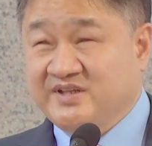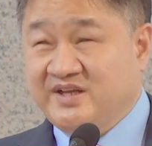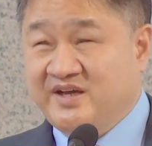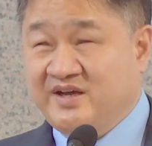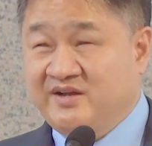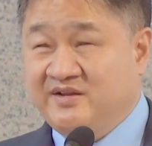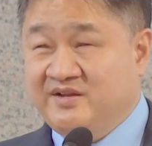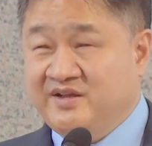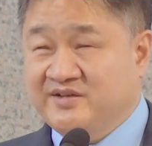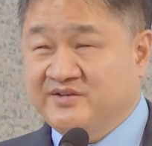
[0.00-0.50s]

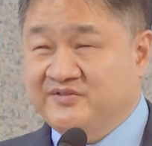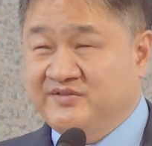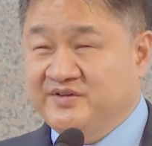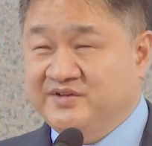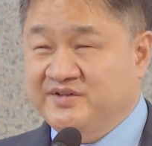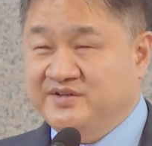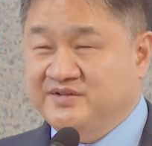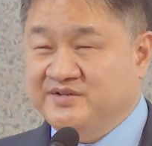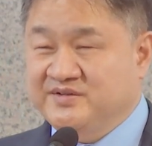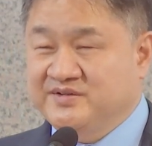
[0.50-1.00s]
I'd like to read
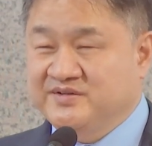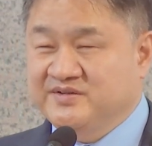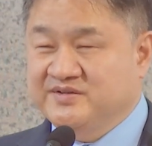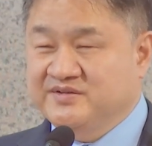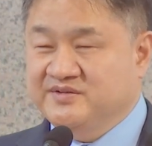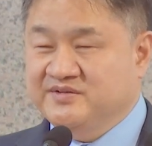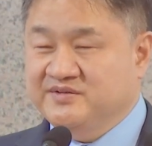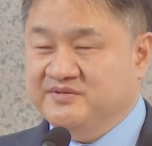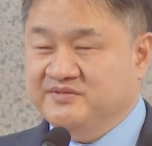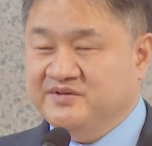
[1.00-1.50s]
this
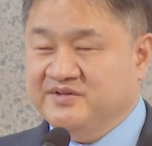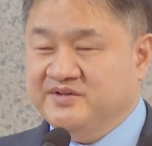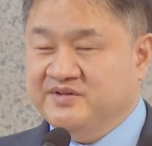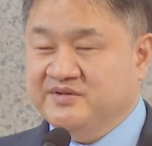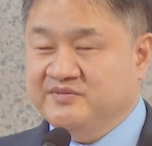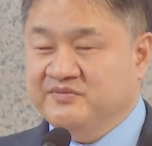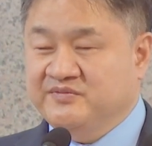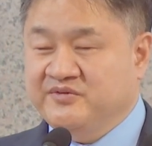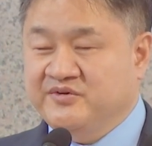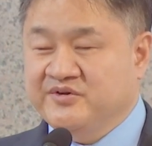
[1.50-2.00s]

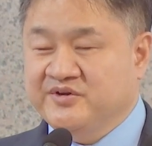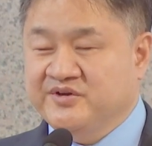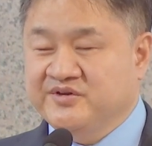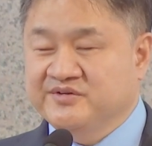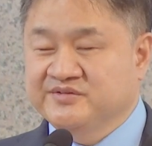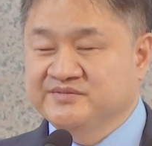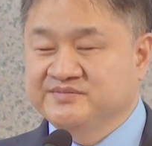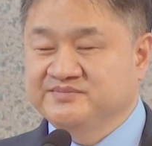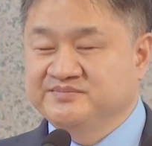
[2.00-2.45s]
for you.